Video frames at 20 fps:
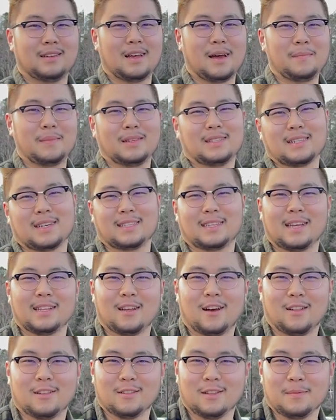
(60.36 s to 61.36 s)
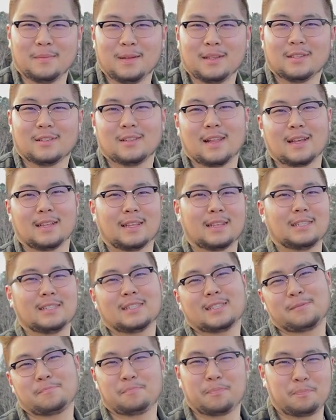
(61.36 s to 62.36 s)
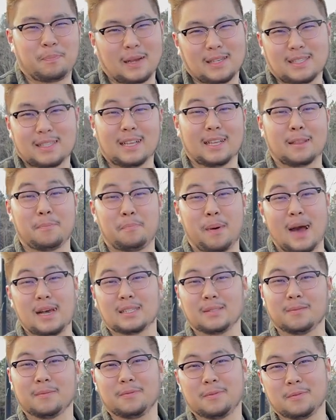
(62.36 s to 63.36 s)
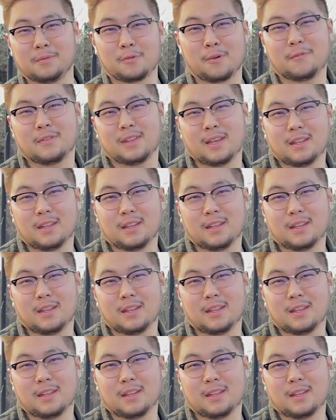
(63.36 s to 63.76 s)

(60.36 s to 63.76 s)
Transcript: I mean, it's like a $10 limit. So, like, they just basically buy something from the store for